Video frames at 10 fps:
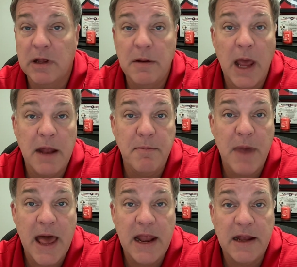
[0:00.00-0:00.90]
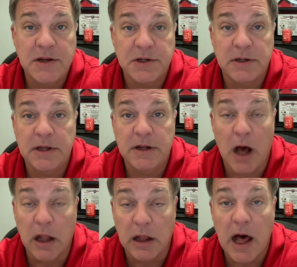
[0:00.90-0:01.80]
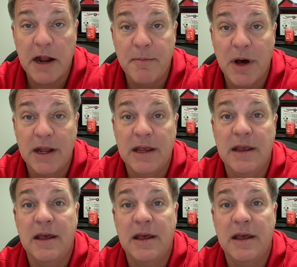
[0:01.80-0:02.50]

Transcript: and manage a lot of money